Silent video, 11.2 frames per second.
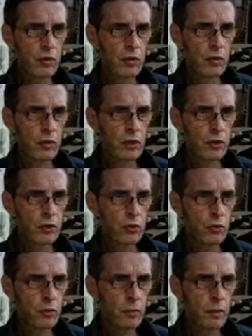the two
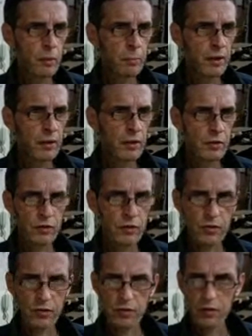main
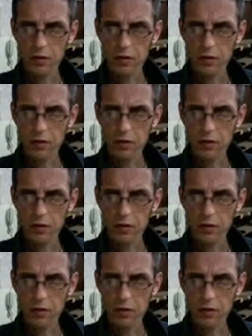pillars.